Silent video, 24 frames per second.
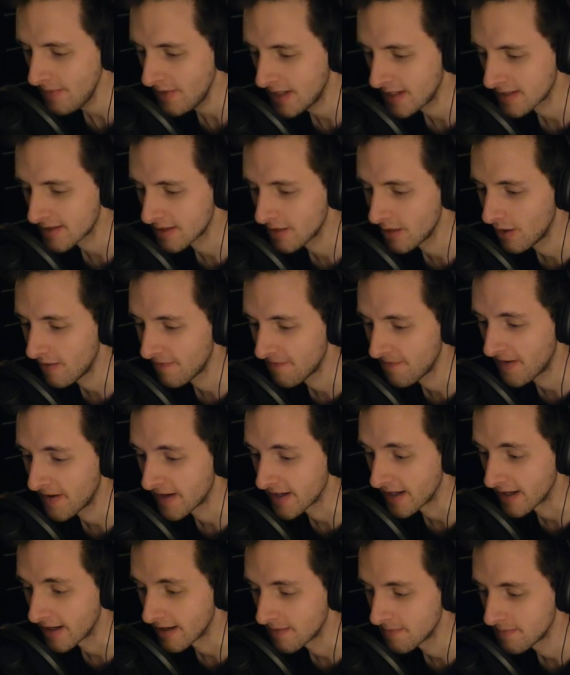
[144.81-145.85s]
It's a lot
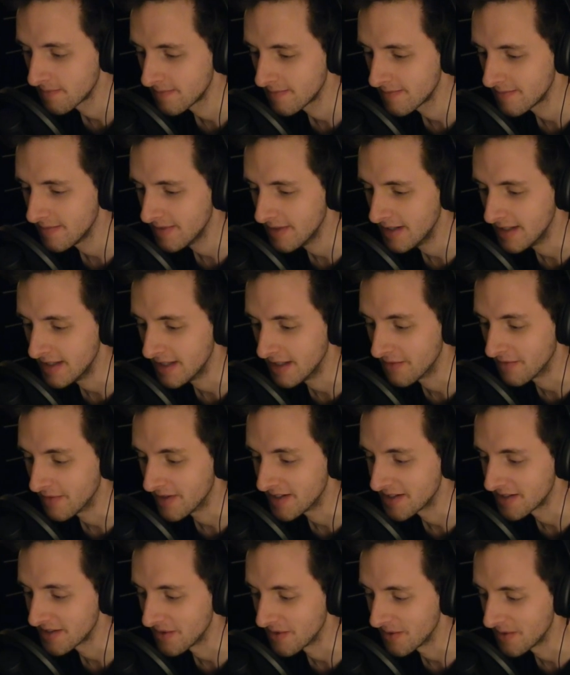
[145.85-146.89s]
funnier in the
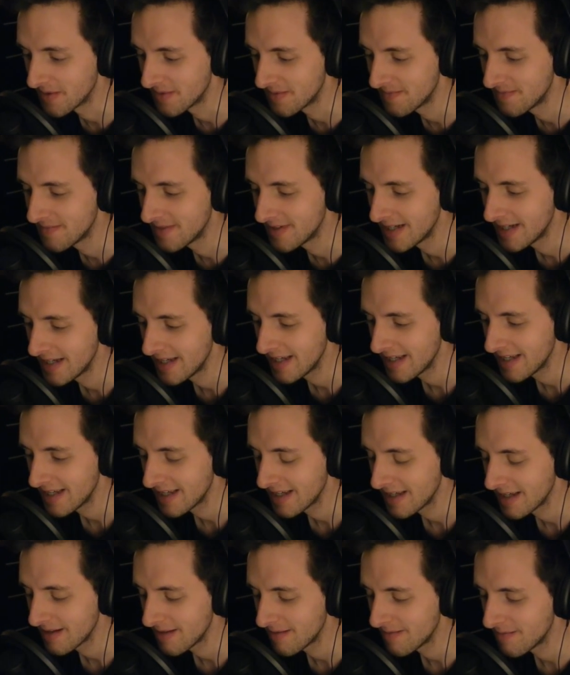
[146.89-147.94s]
original.
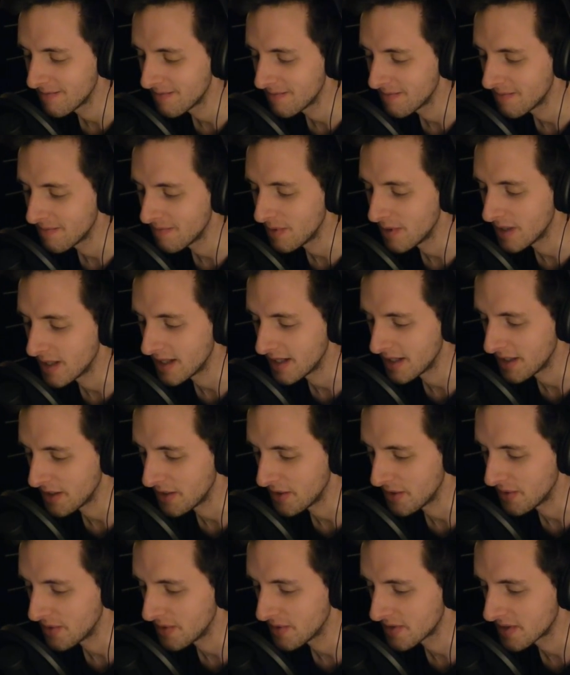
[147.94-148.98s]
But then
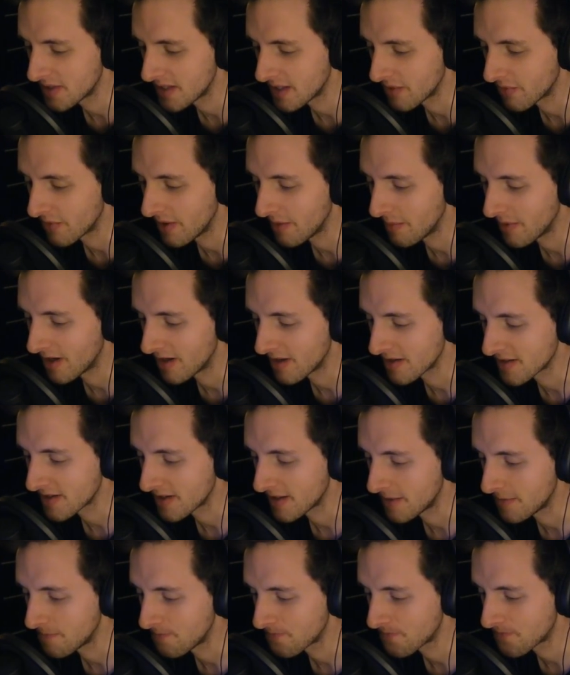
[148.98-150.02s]
you see the
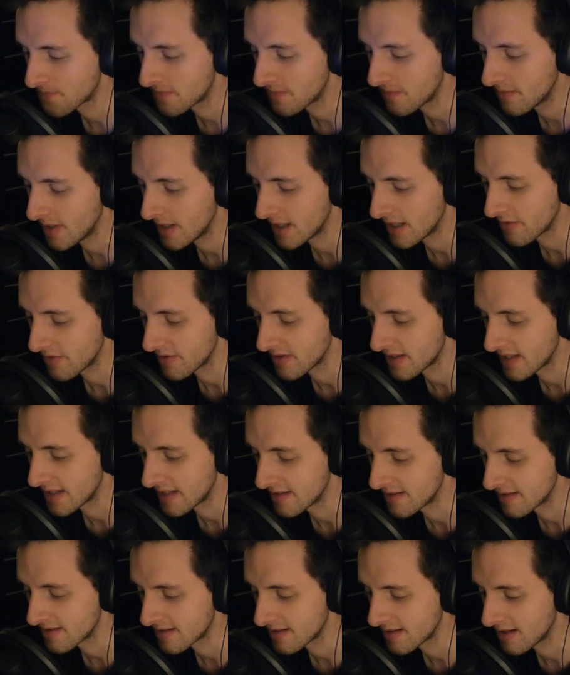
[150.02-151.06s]
remaster and
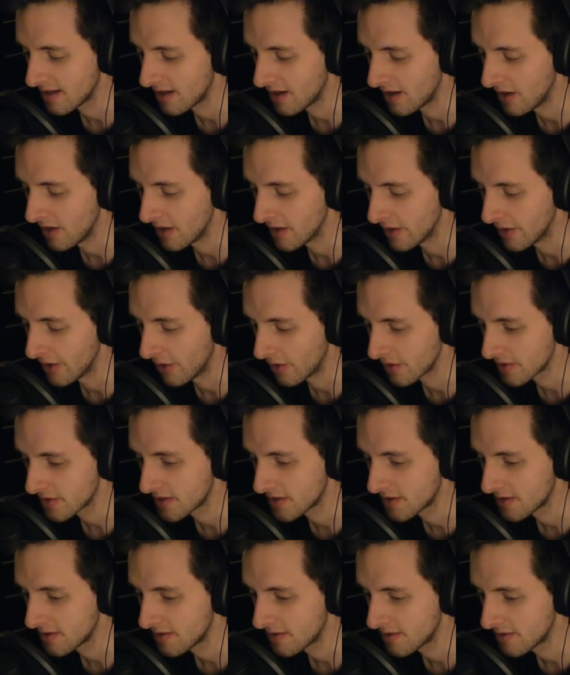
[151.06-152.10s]
everything's a lot